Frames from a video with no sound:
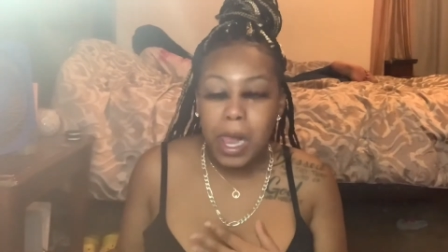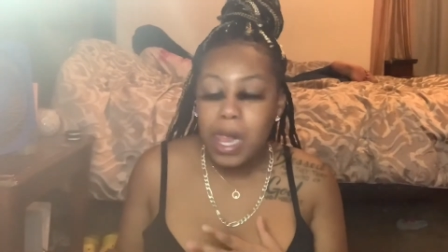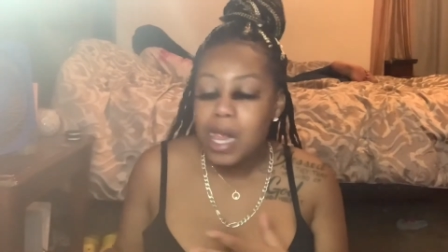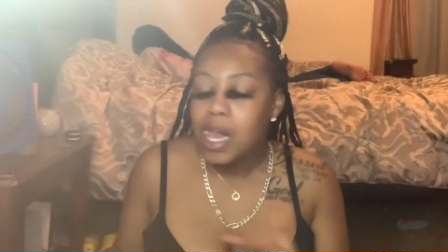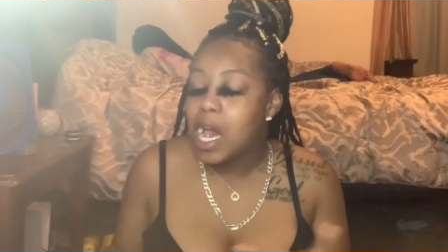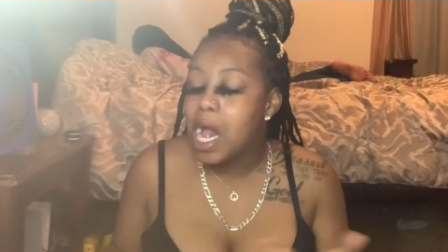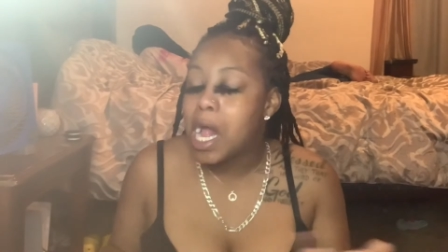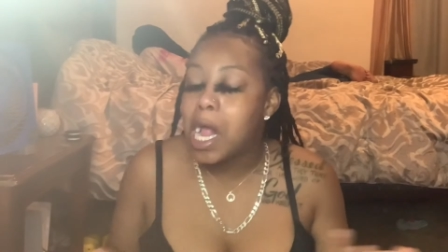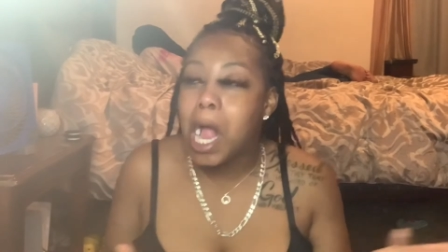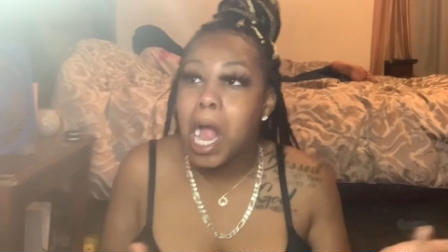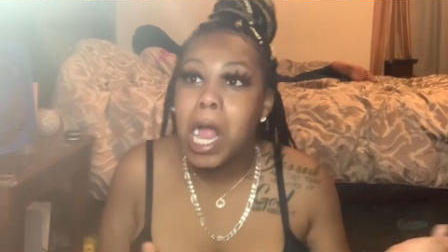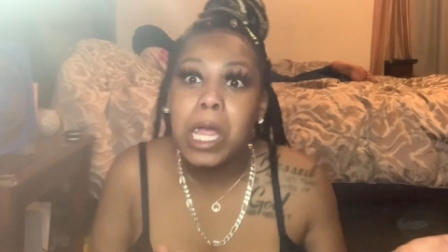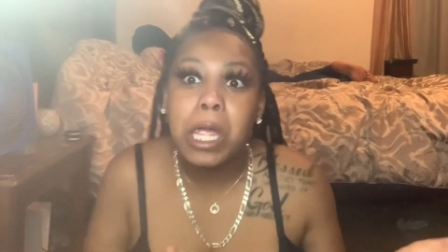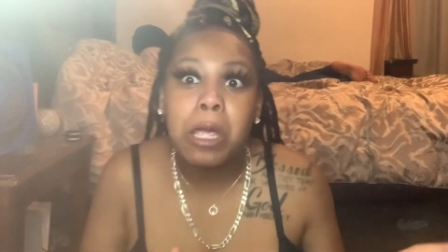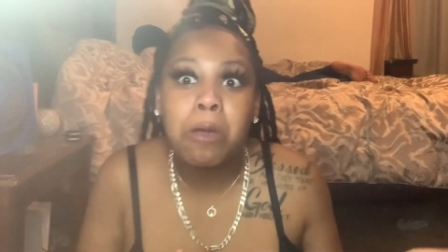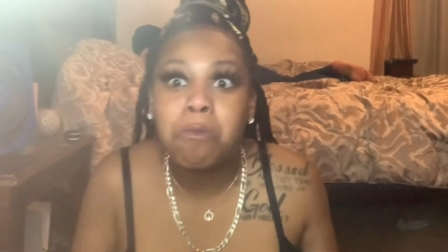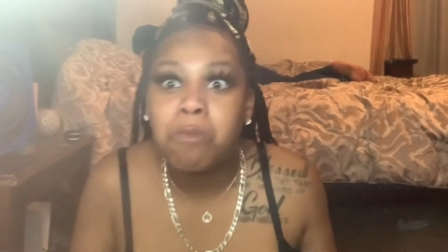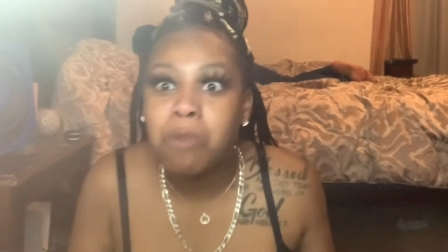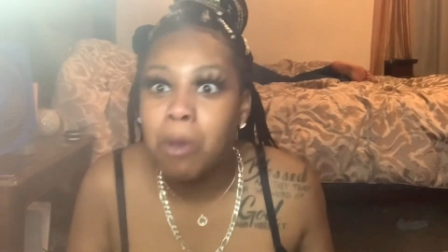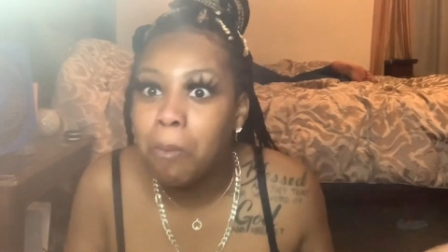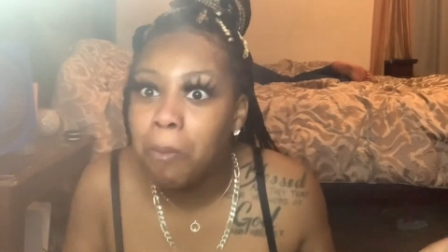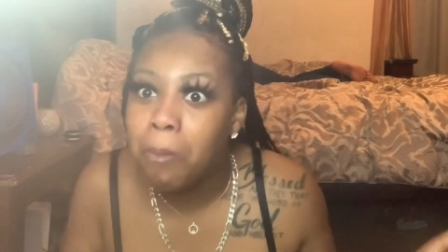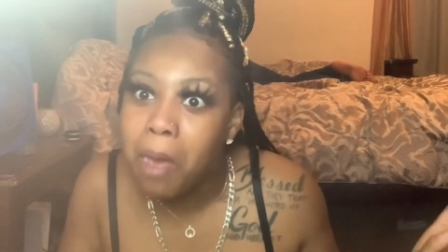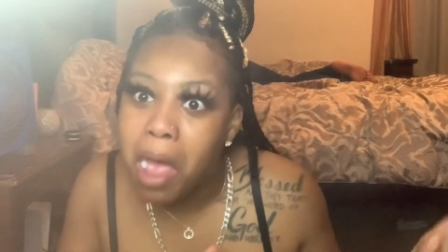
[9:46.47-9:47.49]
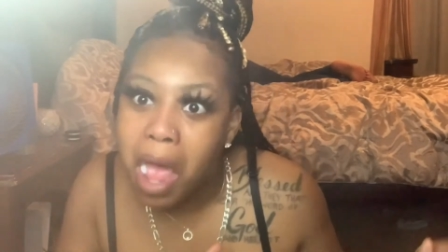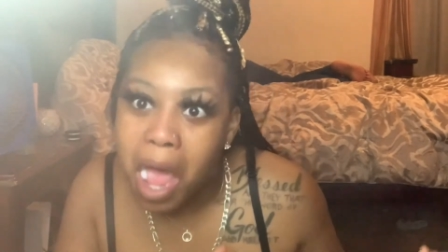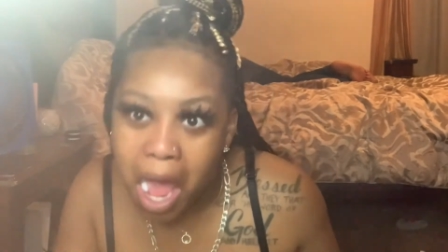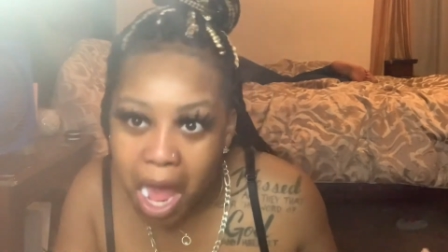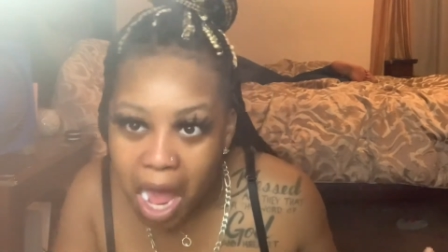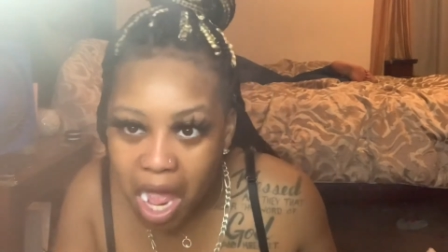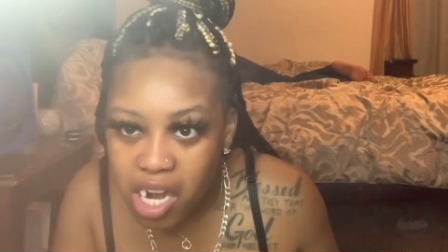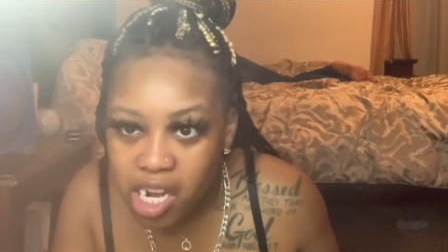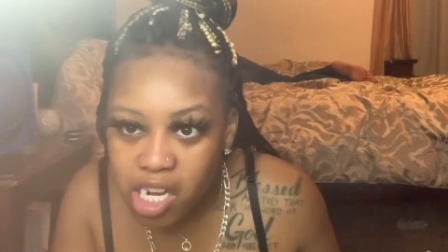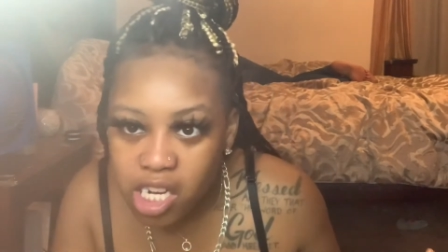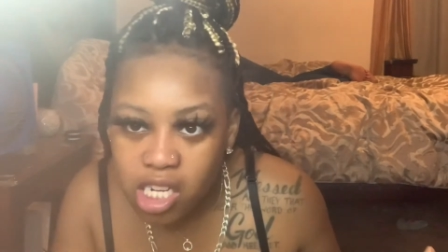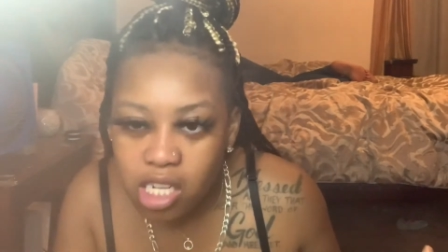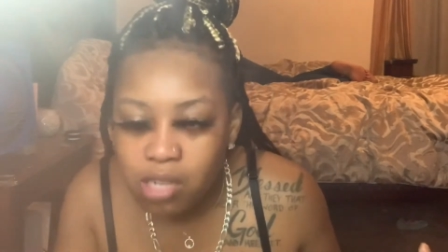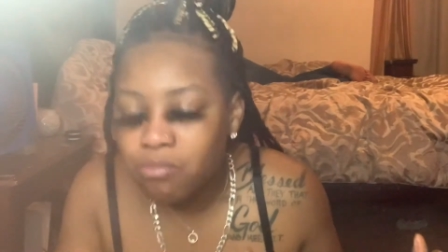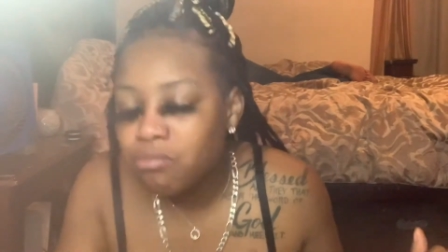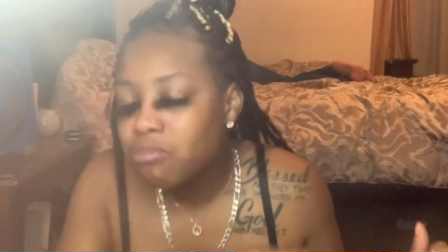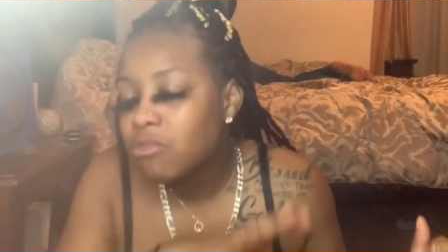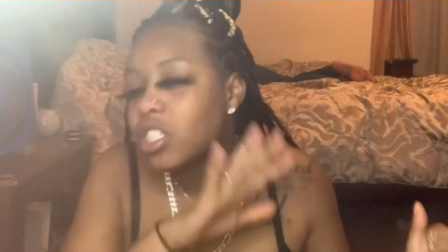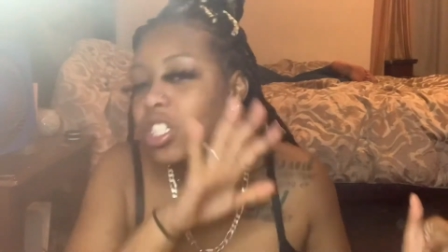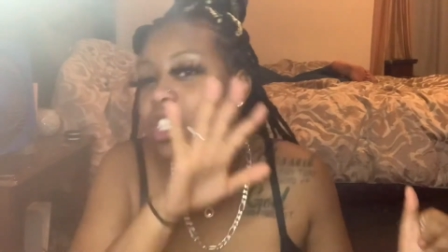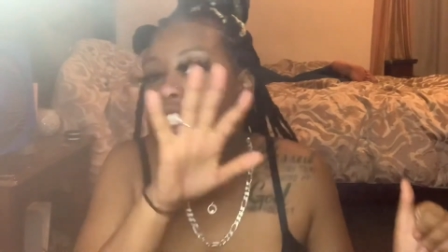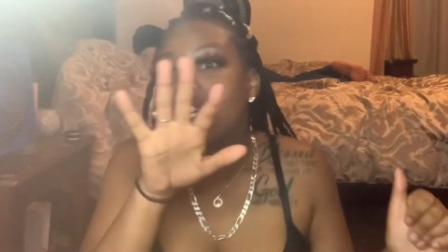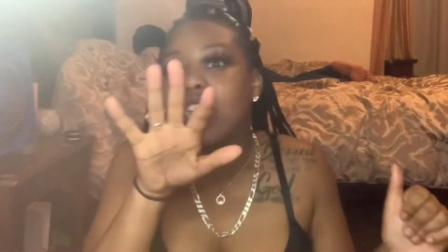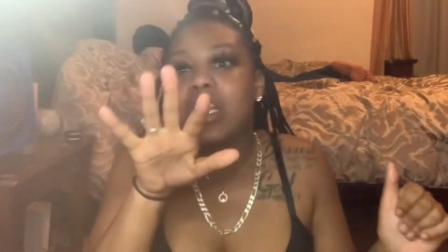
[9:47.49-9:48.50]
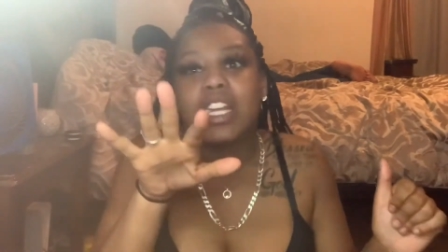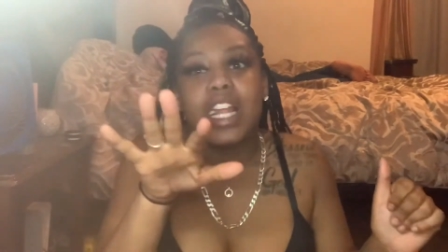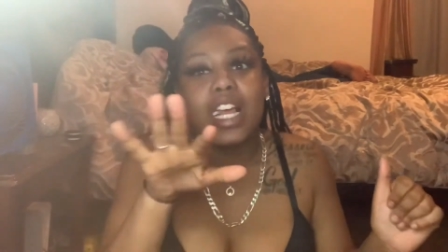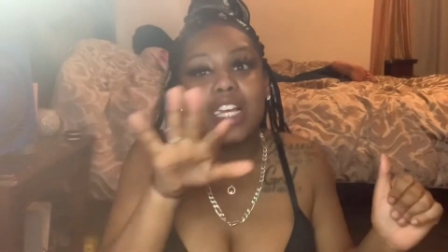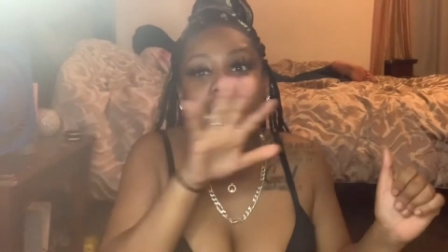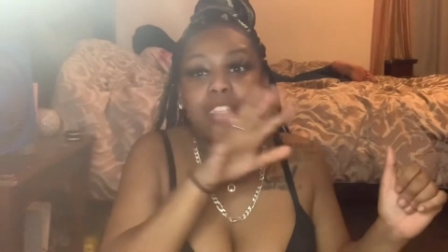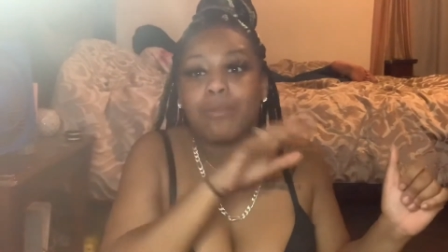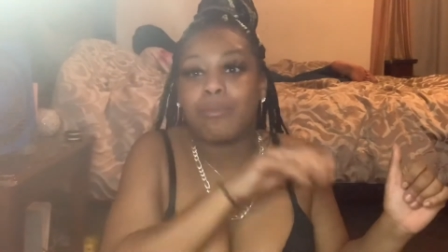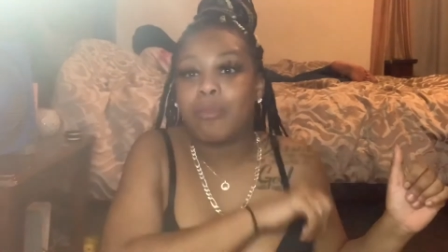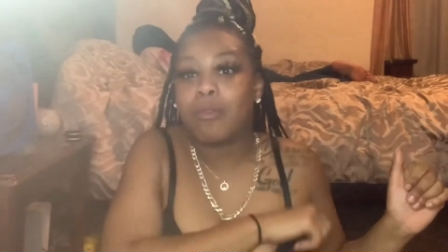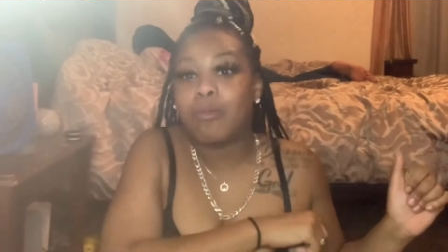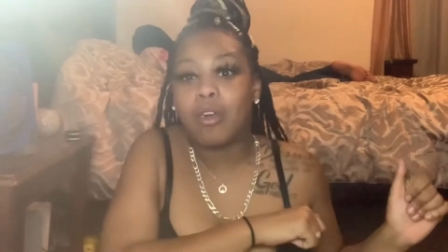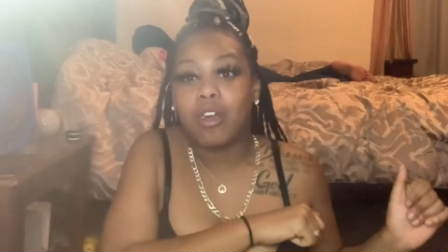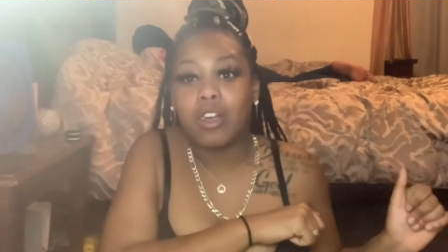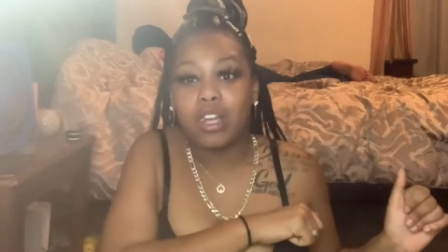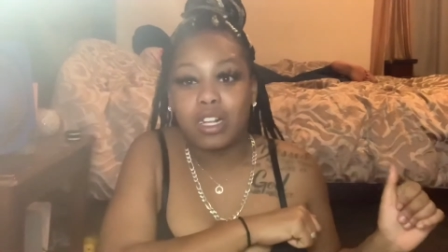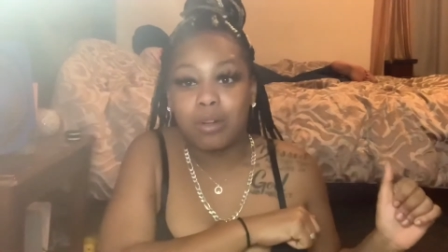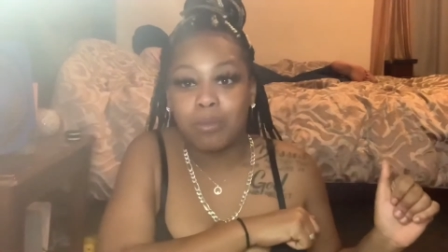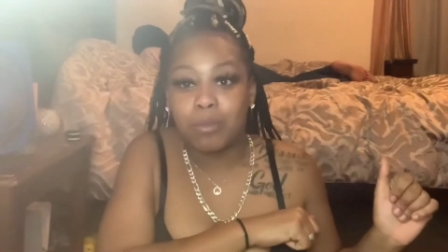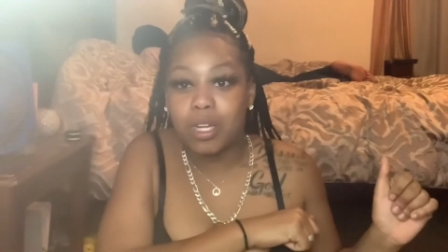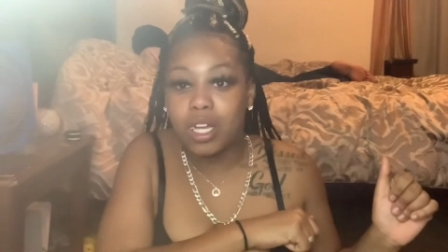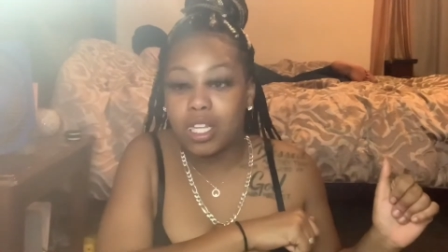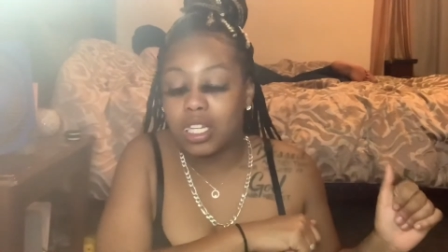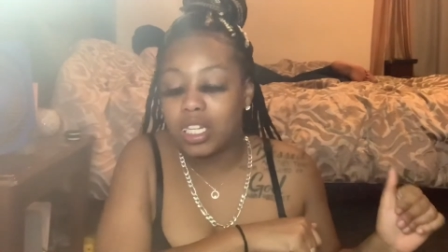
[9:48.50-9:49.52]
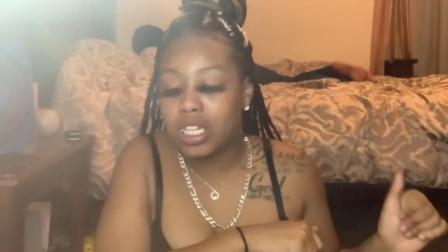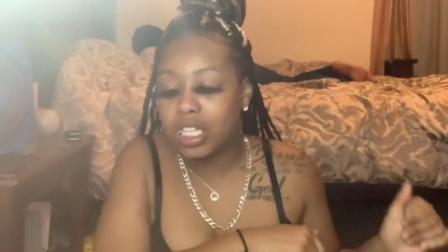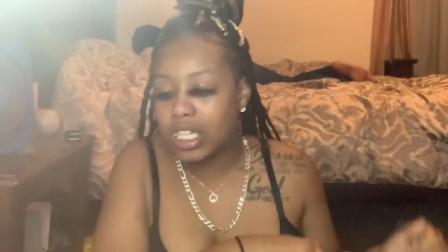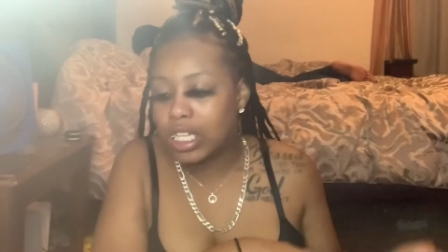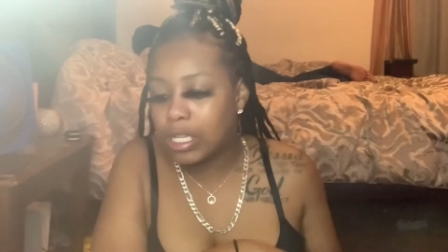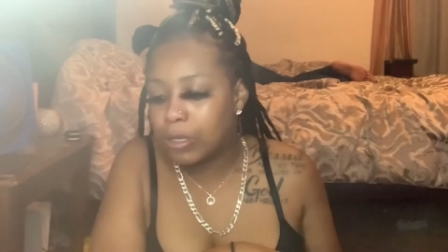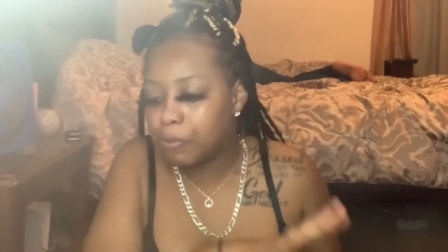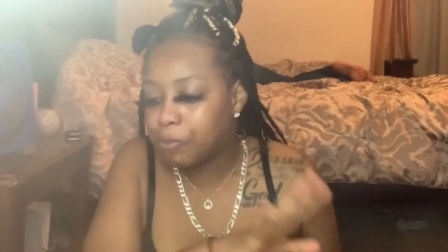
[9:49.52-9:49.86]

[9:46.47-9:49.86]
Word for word: I gotta give them a match. Next time I'm gonna get them colored in.